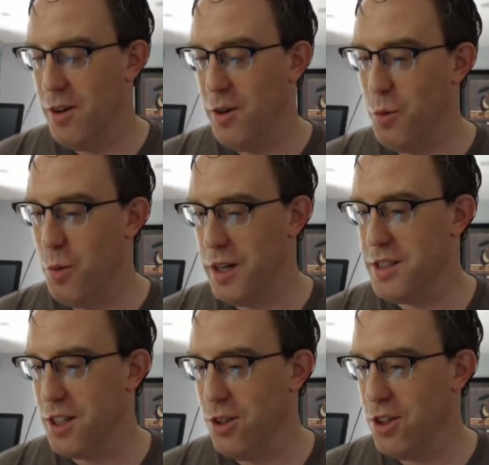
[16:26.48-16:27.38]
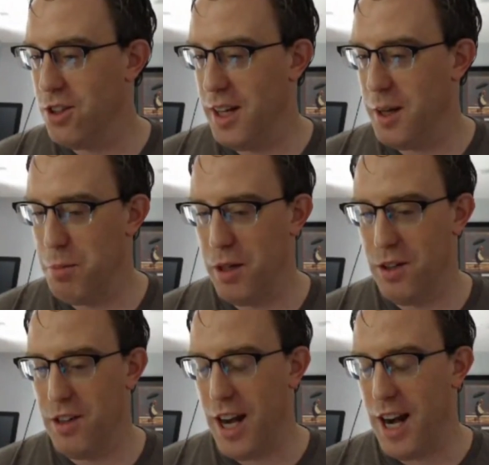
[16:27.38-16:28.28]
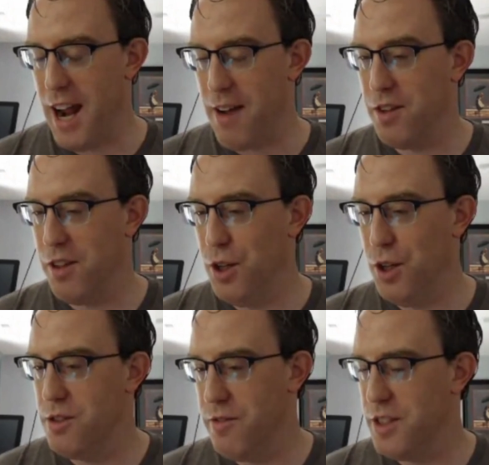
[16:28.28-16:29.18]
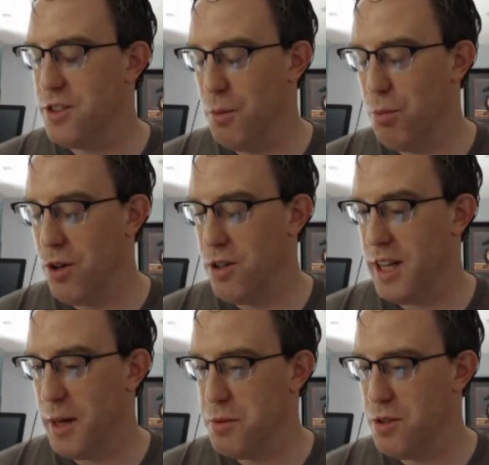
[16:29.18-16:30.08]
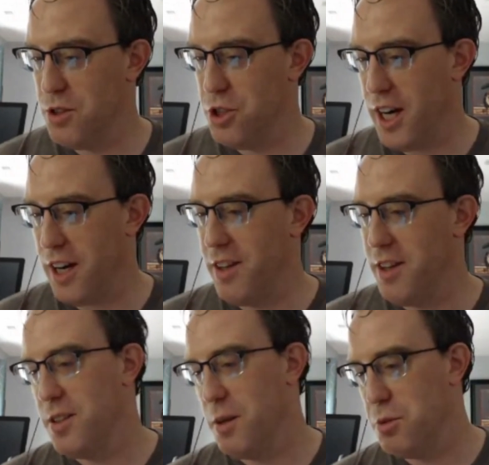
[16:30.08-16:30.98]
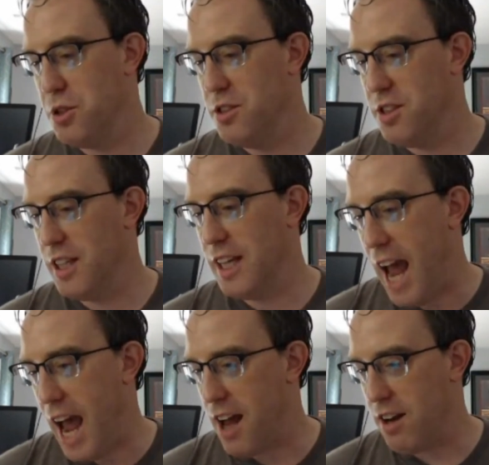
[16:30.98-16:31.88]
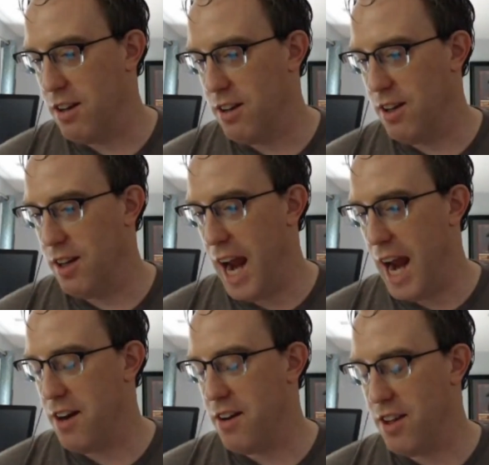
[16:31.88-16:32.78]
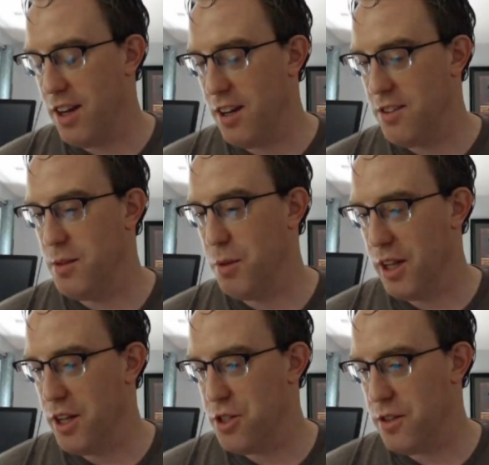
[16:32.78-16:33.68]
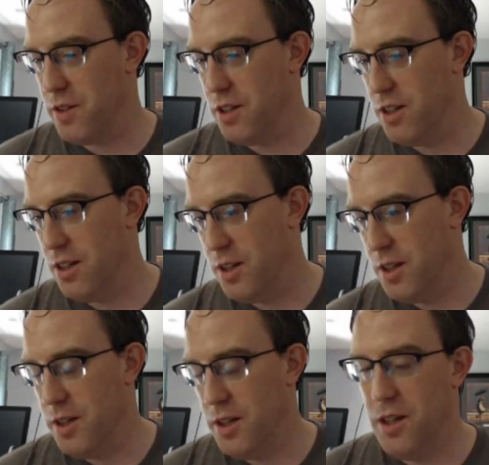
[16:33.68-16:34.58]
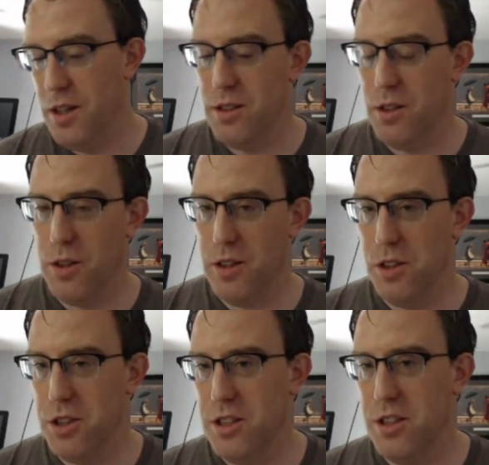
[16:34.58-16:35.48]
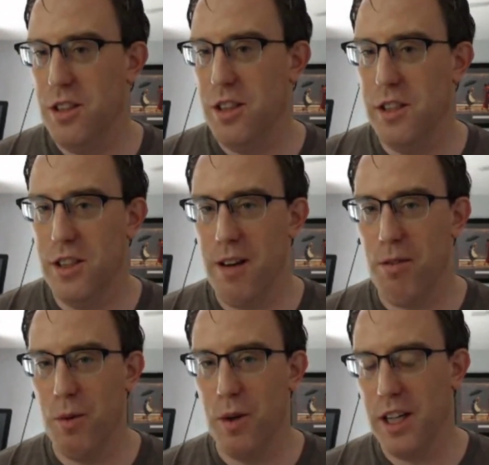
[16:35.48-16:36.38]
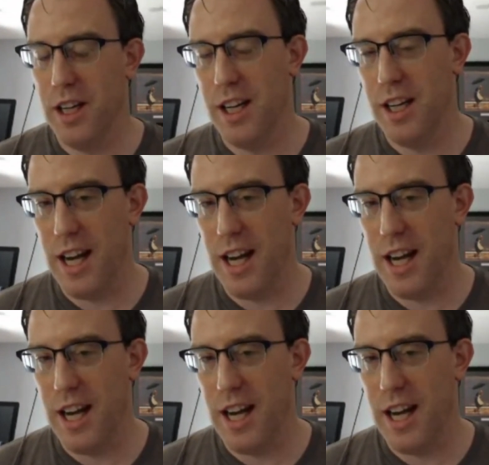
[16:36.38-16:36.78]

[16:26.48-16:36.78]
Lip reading: what it's going to look like, but you kind of have to use the physical prototypes to check the assumptions in the CAD and the simulation. So that you're never really going to get